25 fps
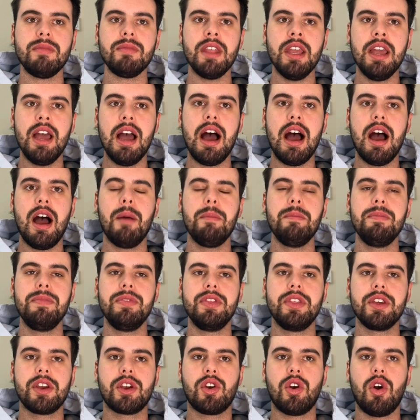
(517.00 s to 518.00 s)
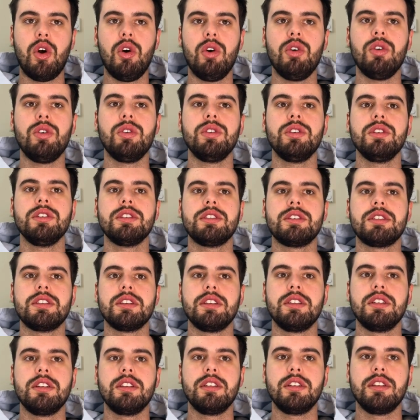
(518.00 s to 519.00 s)
the
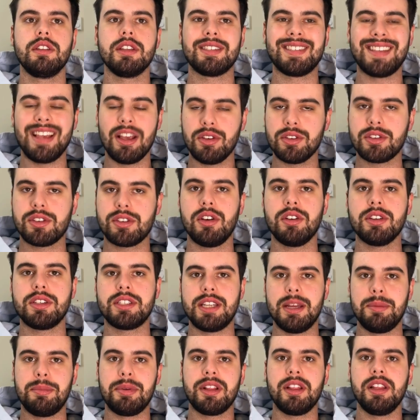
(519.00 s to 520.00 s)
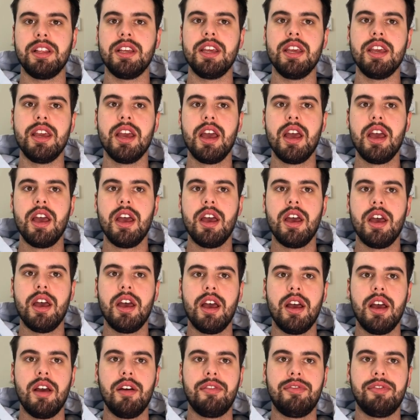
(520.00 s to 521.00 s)
sales calls typically
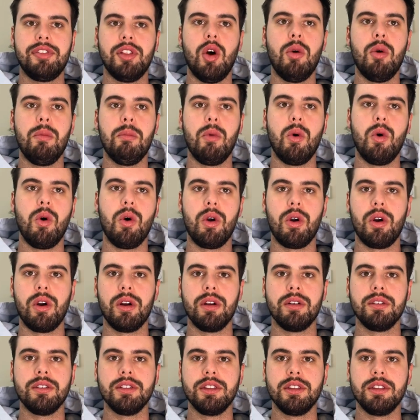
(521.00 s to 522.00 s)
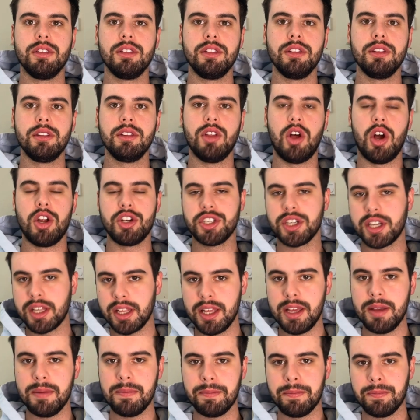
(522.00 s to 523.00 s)
flow more
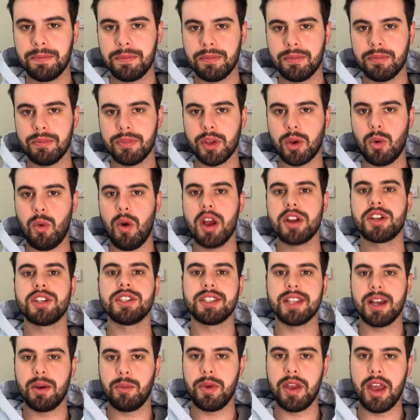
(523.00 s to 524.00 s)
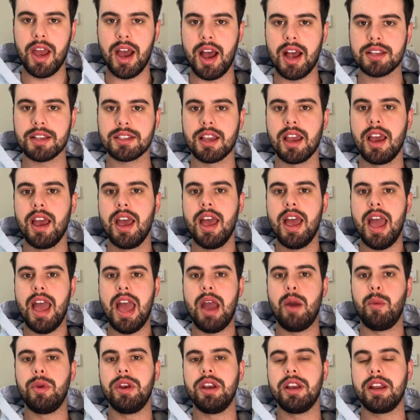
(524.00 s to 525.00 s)
logically, the questions that we ask,
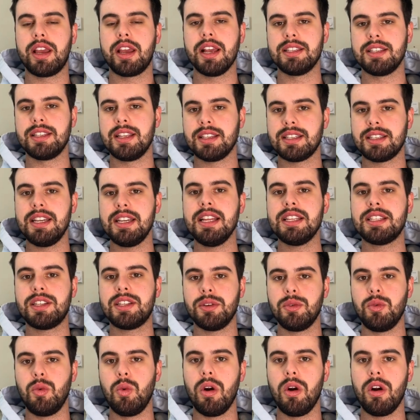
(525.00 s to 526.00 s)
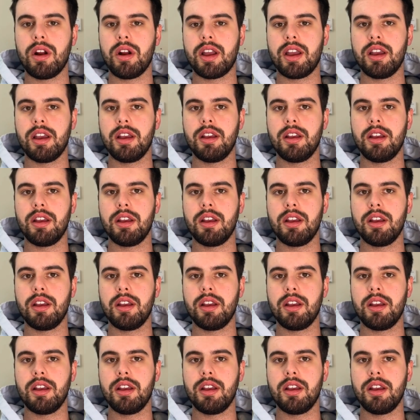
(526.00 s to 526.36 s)
and because this needs to work